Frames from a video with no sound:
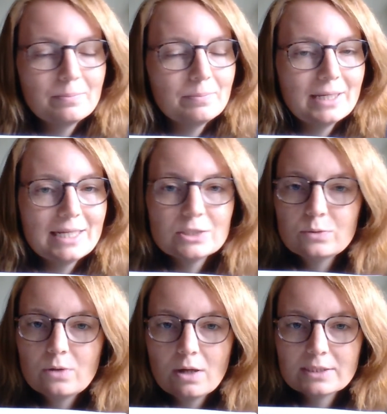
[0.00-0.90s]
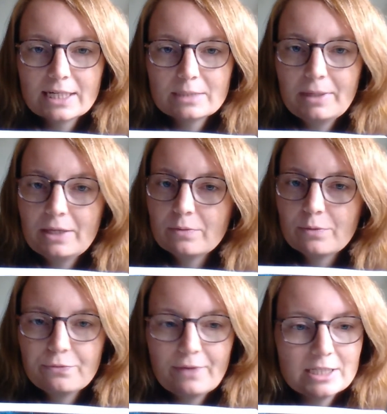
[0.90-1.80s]
please do contact me
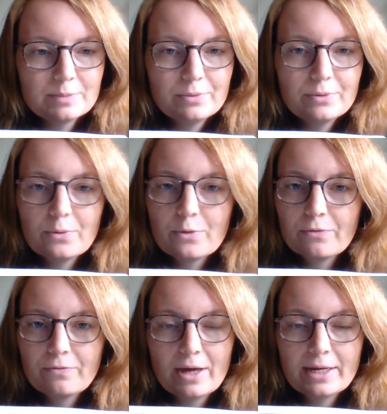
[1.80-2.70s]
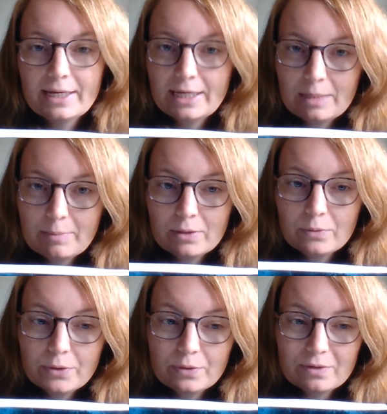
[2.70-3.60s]
through Facebook or via
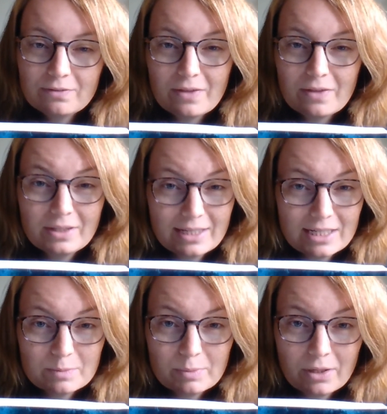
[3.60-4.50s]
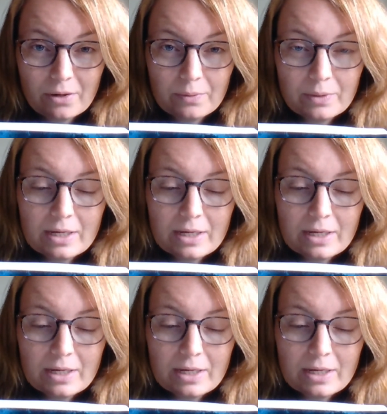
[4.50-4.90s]
email. You can find the links below.